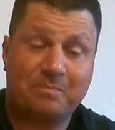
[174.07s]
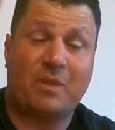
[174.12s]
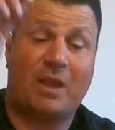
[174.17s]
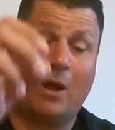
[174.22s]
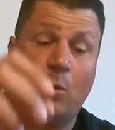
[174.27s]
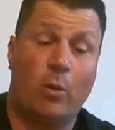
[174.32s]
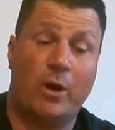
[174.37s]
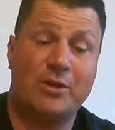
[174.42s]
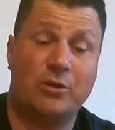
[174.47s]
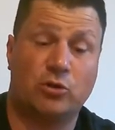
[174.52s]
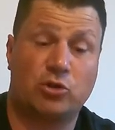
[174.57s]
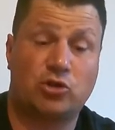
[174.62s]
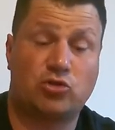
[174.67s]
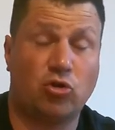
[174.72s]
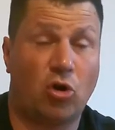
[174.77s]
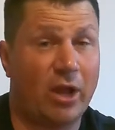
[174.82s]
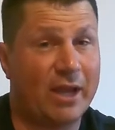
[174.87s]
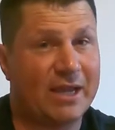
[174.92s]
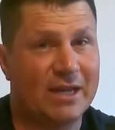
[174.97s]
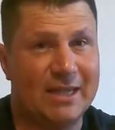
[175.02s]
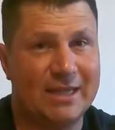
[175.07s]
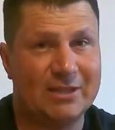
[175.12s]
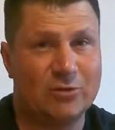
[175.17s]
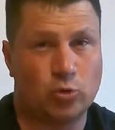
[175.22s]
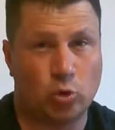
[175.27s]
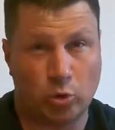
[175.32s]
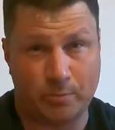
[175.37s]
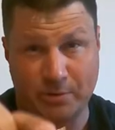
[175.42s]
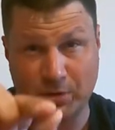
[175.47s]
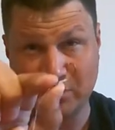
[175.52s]
And when you're striking
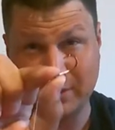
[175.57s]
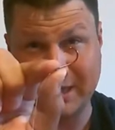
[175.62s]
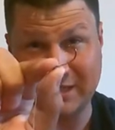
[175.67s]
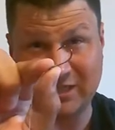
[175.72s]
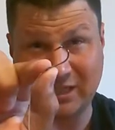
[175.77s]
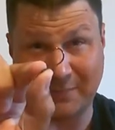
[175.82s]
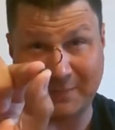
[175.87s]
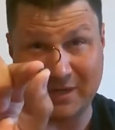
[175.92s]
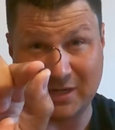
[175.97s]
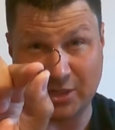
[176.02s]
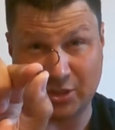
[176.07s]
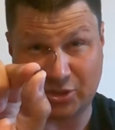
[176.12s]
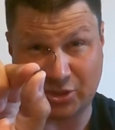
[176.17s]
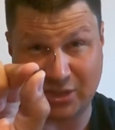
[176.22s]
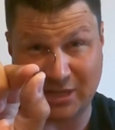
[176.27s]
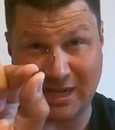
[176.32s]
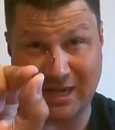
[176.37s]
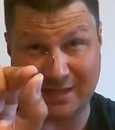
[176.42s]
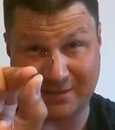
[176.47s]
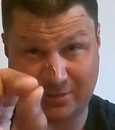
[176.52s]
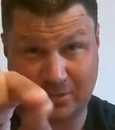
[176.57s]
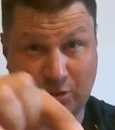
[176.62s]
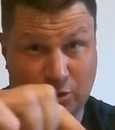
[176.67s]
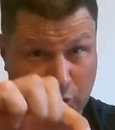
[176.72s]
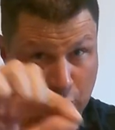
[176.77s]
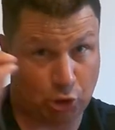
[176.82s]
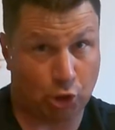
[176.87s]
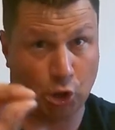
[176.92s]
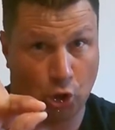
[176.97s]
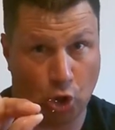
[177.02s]
into them, you need something that's gonna
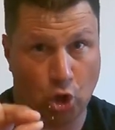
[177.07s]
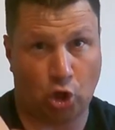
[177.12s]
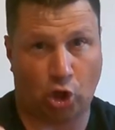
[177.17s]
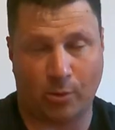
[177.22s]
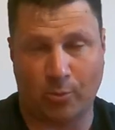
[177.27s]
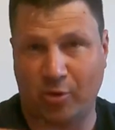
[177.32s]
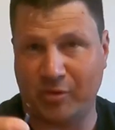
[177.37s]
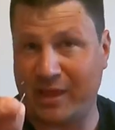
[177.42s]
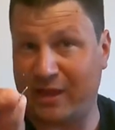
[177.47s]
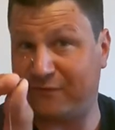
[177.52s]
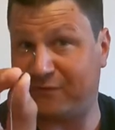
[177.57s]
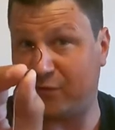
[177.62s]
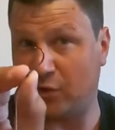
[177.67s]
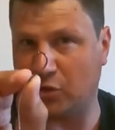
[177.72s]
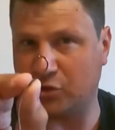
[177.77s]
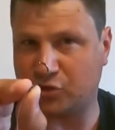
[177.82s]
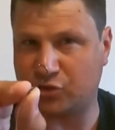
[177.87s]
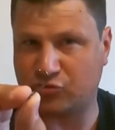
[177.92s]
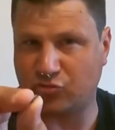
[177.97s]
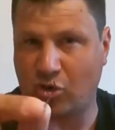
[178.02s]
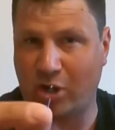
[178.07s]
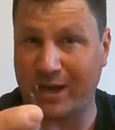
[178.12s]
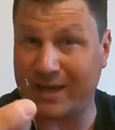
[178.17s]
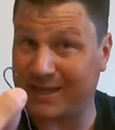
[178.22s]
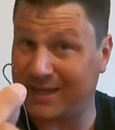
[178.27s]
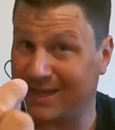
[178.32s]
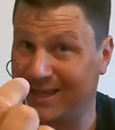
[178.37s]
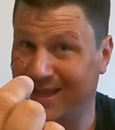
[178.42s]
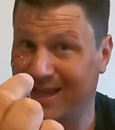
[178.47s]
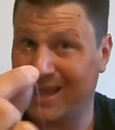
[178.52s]
hook them on that first
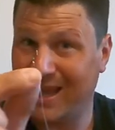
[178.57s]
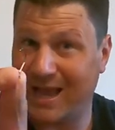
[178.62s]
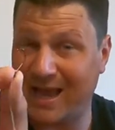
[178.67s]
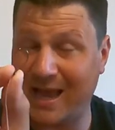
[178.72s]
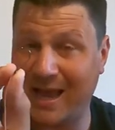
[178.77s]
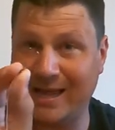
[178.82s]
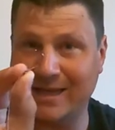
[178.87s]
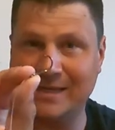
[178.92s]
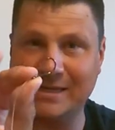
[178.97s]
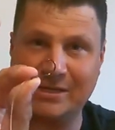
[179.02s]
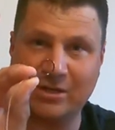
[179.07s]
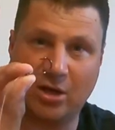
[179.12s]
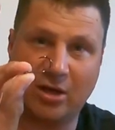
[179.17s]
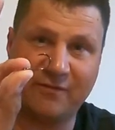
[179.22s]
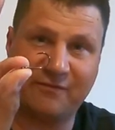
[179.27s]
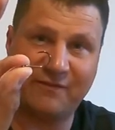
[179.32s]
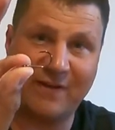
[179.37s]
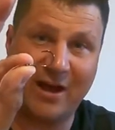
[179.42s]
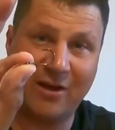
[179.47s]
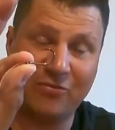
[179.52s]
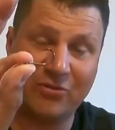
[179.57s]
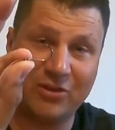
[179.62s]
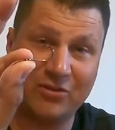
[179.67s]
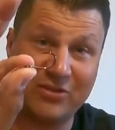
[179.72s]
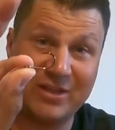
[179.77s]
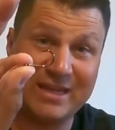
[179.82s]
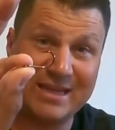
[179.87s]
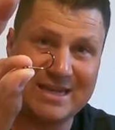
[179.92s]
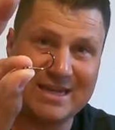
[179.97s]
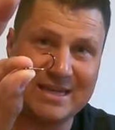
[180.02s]
strike. And I found that
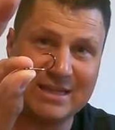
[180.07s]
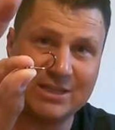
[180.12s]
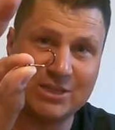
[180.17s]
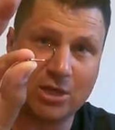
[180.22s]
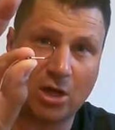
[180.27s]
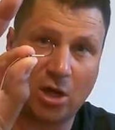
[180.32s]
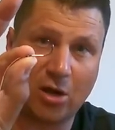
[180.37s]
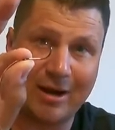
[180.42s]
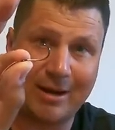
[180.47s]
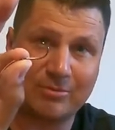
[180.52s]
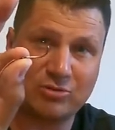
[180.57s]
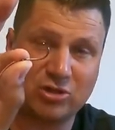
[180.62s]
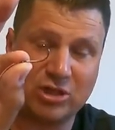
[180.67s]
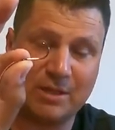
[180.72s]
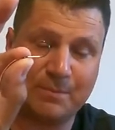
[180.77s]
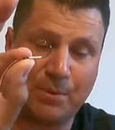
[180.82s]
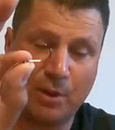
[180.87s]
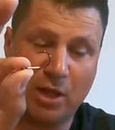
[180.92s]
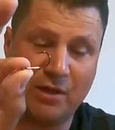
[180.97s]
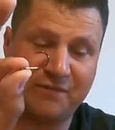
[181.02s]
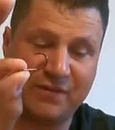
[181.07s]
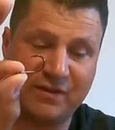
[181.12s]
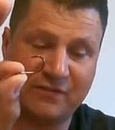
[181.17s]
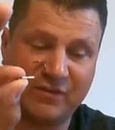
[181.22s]
these are absolutely perfect